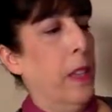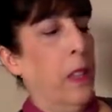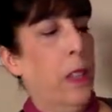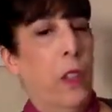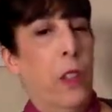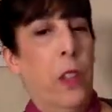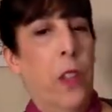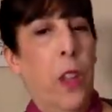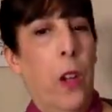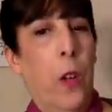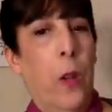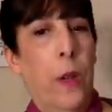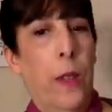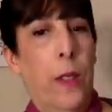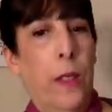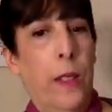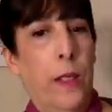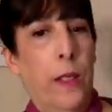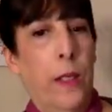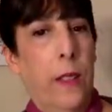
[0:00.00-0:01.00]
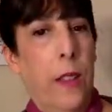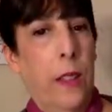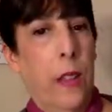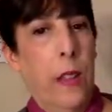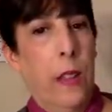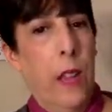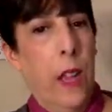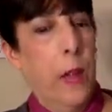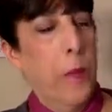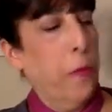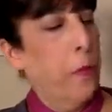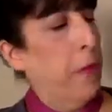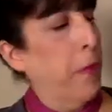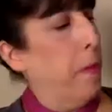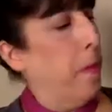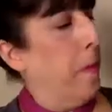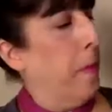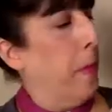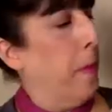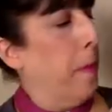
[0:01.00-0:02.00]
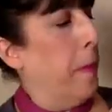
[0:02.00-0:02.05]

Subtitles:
So it's going to come from the